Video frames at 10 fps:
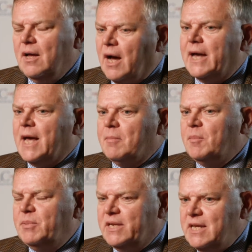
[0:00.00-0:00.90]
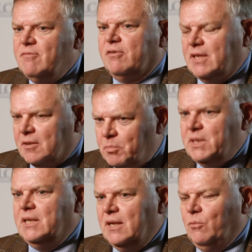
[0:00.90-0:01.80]
I am a believer that
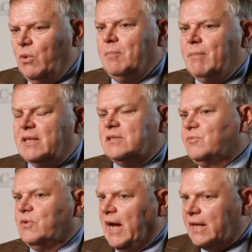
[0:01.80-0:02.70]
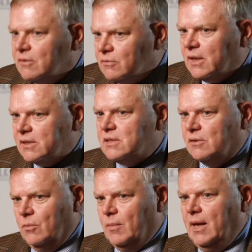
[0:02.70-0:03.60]
PD-L1 matters for
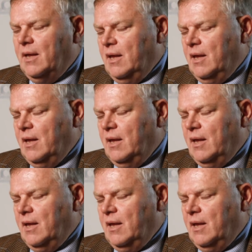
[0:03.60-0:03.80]
adenocarcinoma,